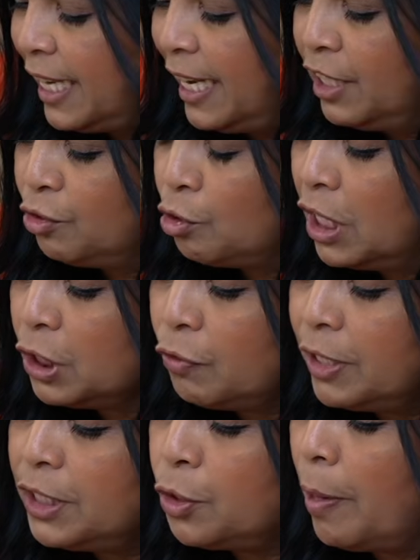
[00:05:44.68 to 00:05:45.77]
and transfer
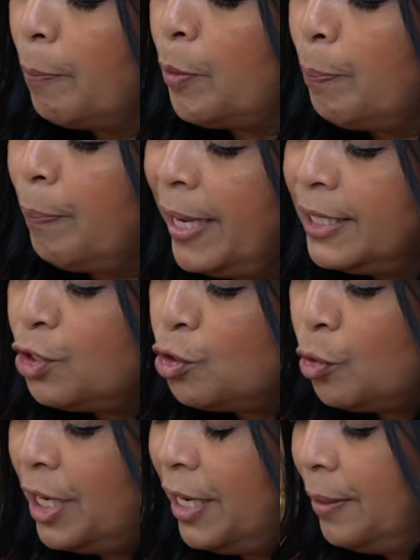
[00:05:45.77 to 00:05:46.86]
it to our prepared
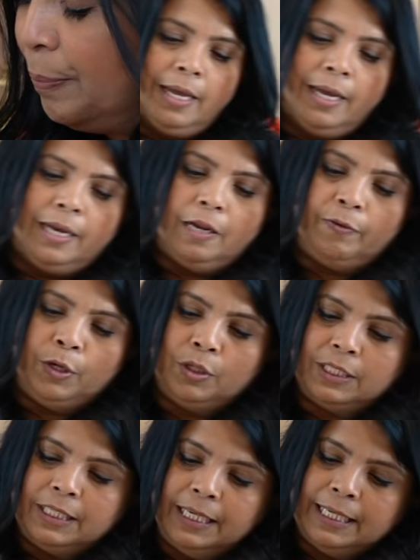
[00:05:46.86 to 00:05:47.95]
tray. Now we're going to
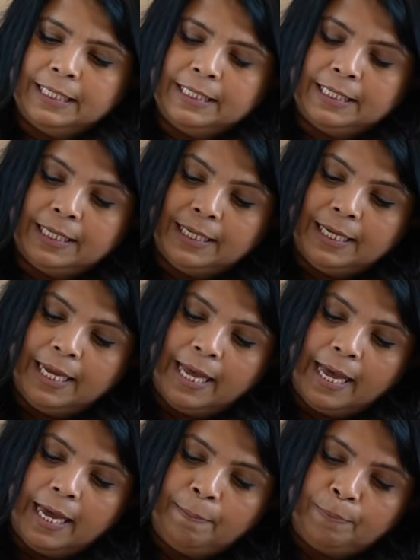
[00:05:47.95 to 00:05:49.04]
take it
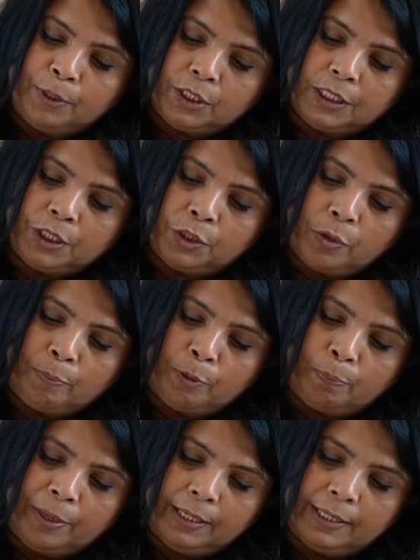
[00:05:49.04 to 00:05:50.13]
and put it into our
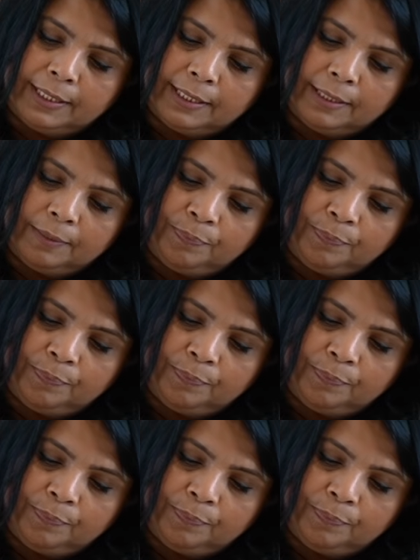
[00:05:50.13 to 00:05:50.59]
prepared tin.